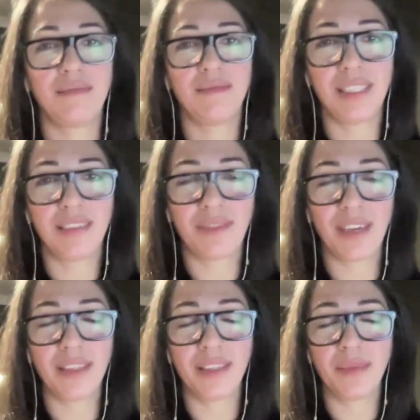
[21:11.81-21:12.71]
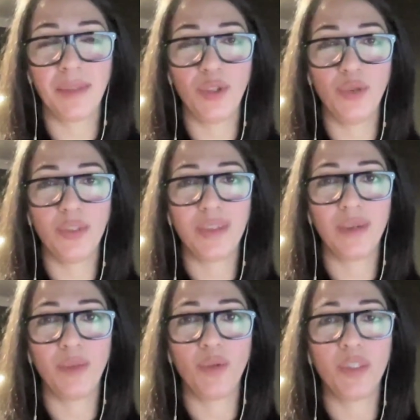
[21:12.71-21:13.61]
this phrase has been used and
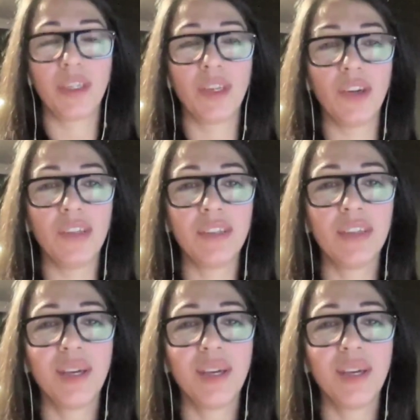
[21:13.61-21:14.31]
abused a lot.